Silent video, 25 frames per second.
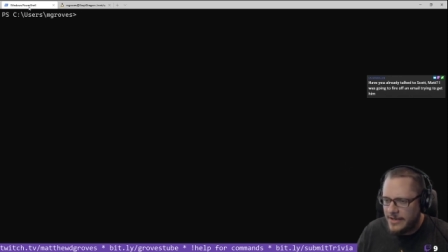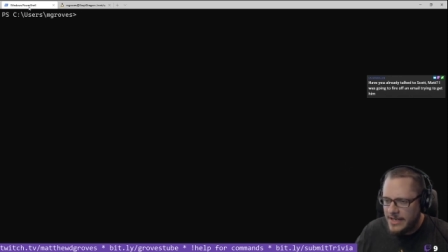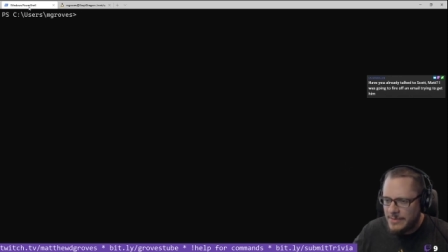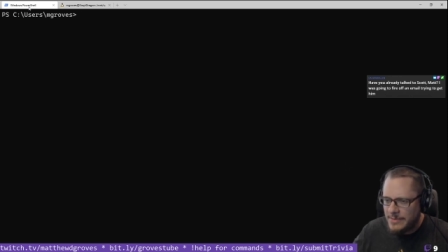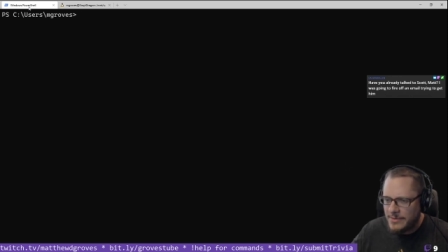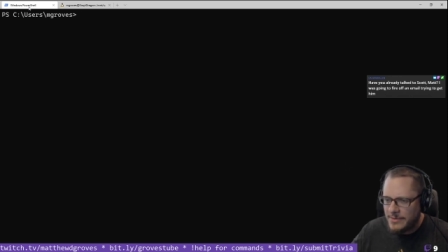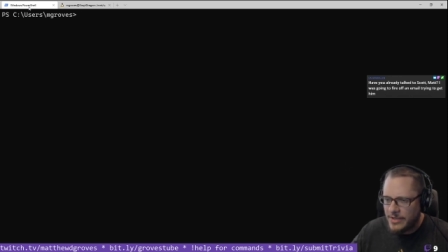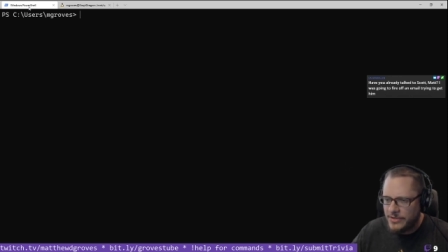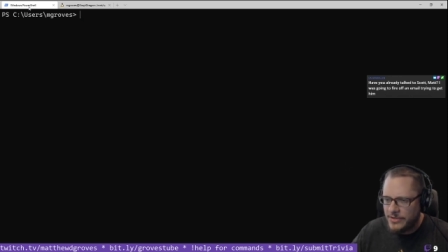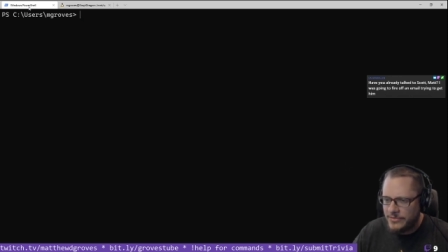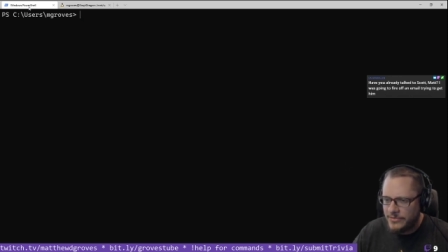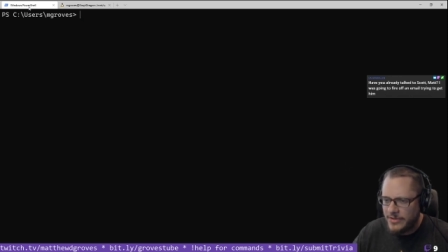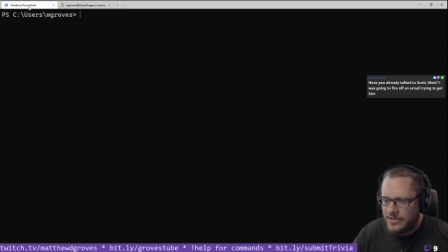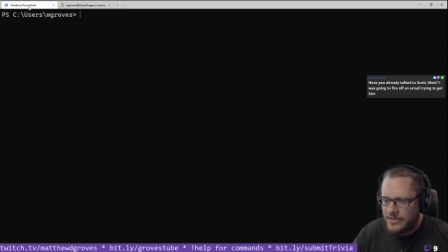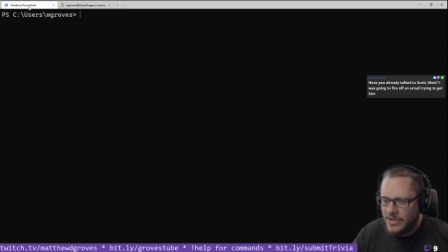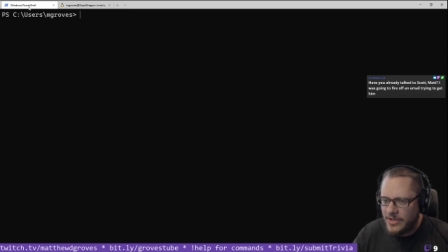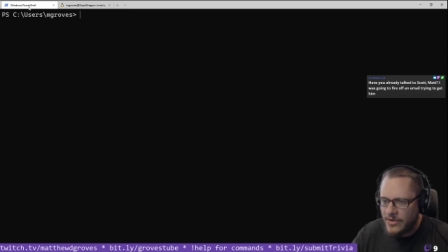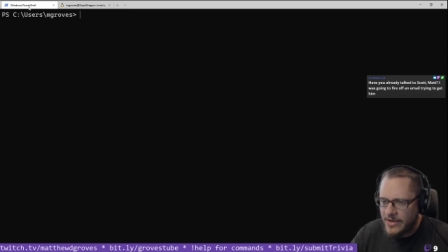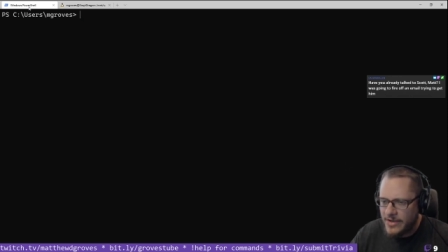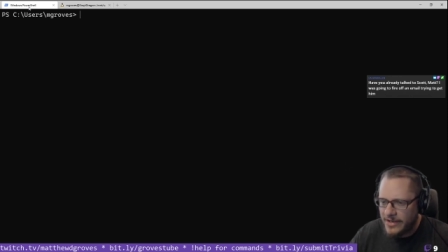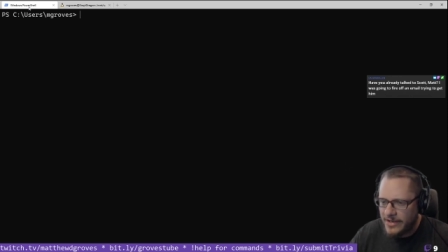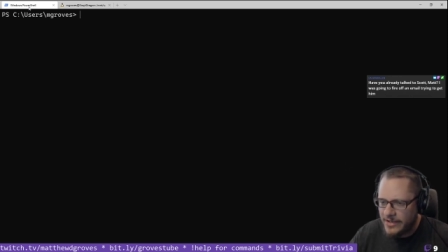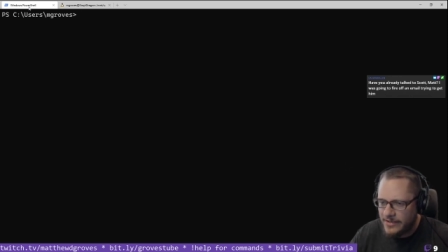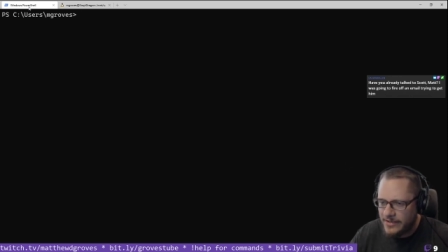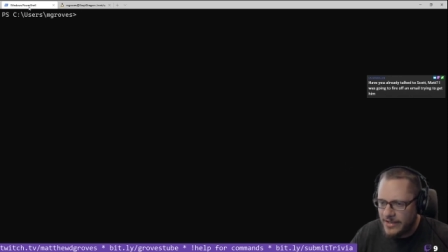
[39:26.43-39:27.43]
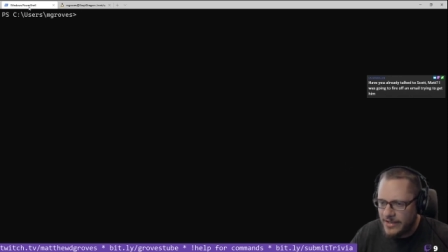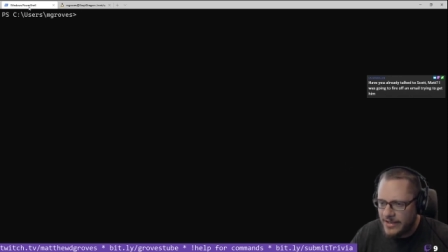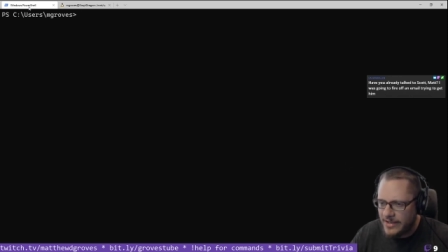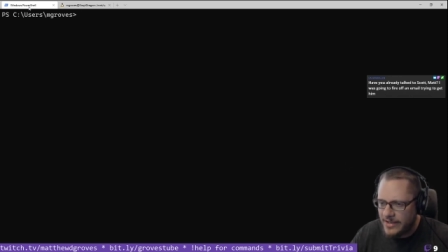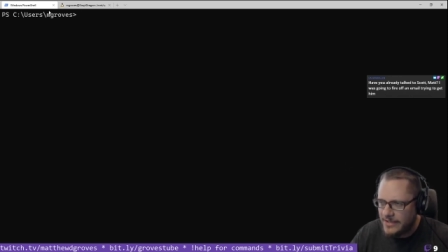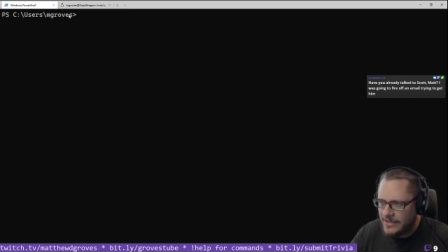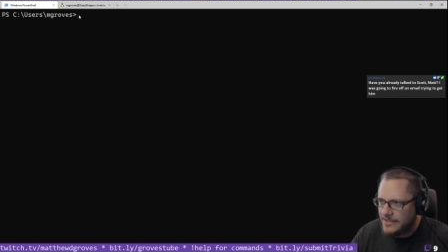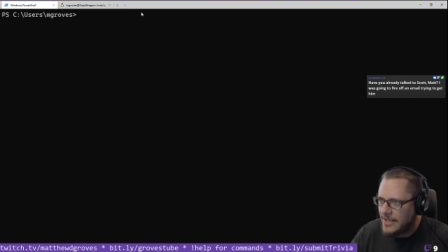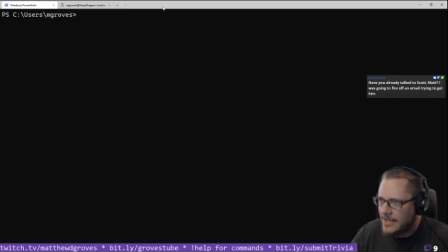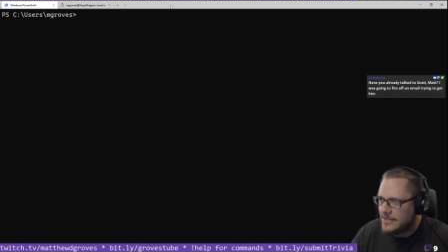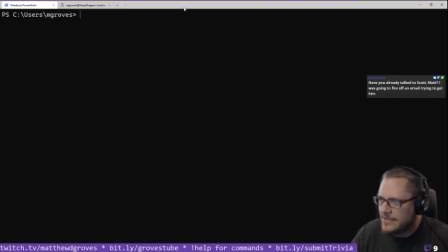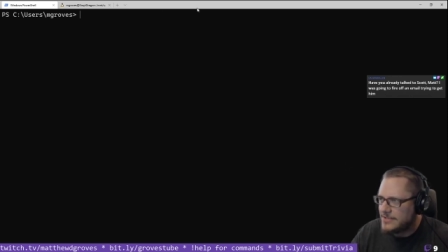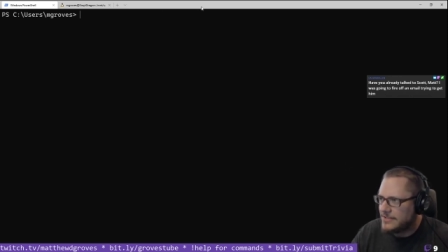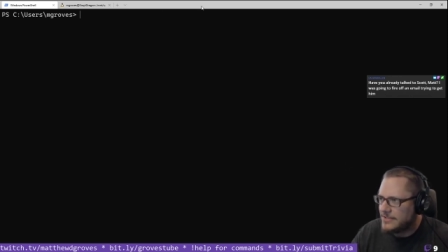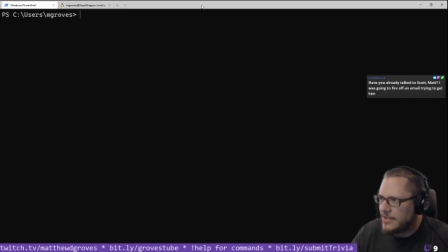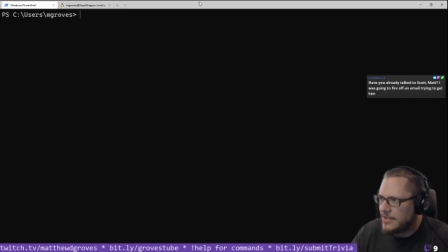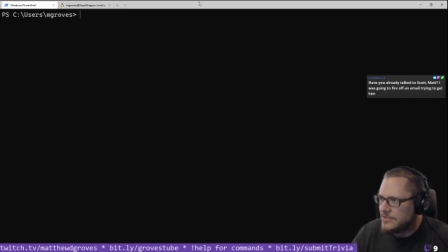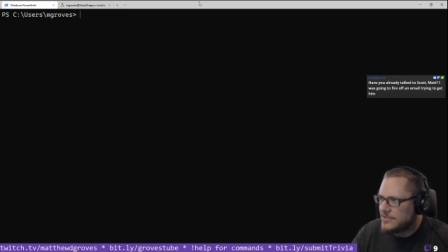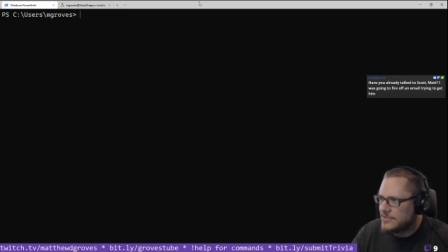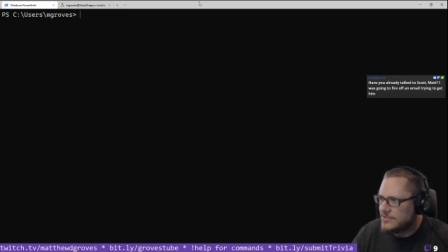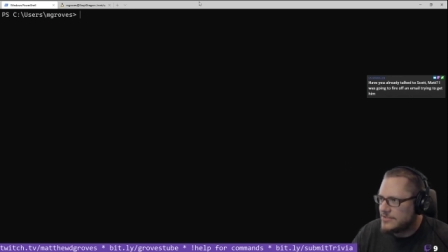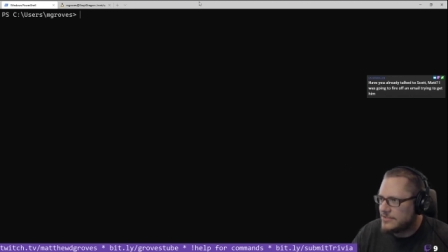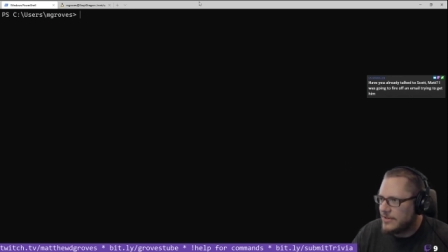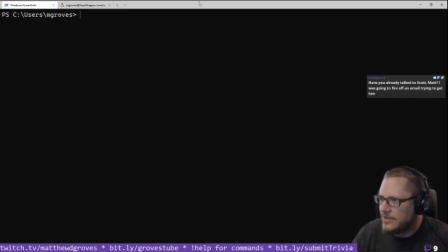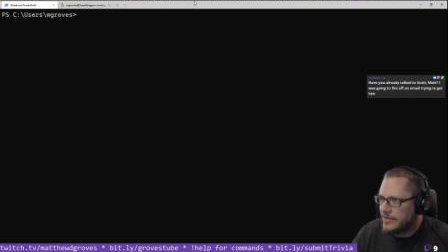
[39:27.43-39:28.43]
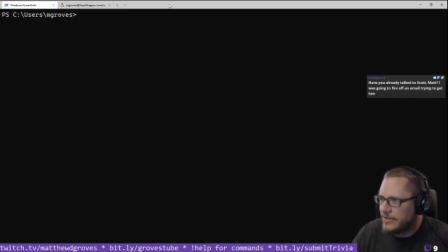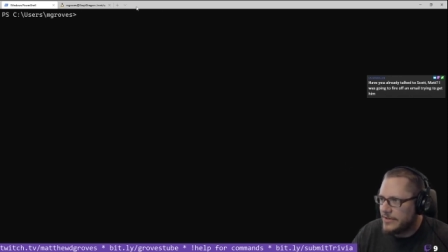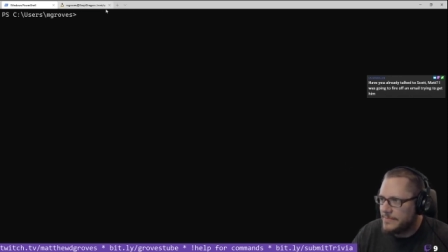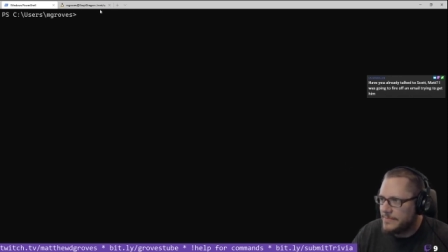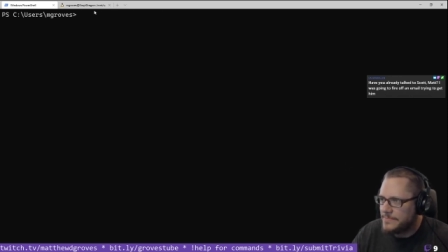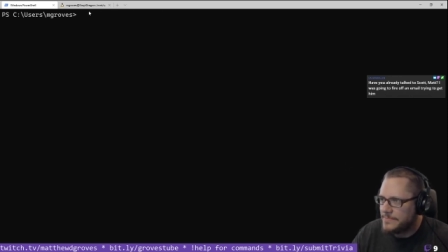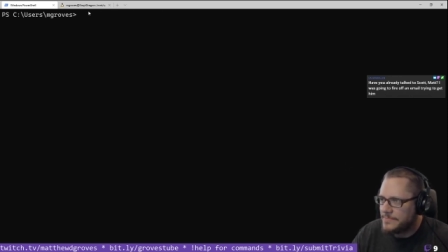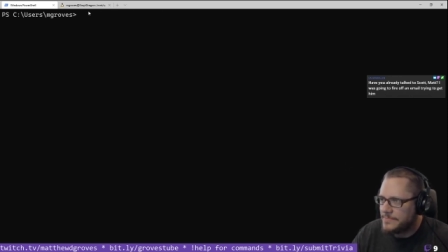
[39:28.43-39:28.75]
email thread going and get that discussion started.